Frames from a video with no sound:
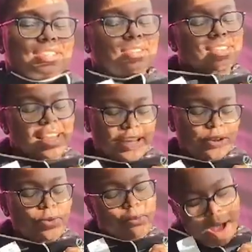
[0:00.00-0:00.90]
So thank
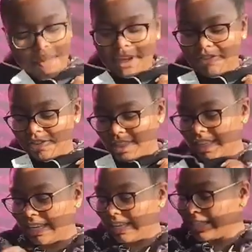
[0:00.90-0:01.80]
you, mommy, for
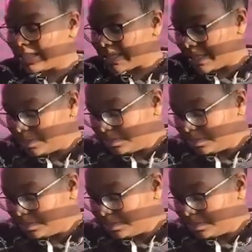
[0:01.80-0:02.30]
this.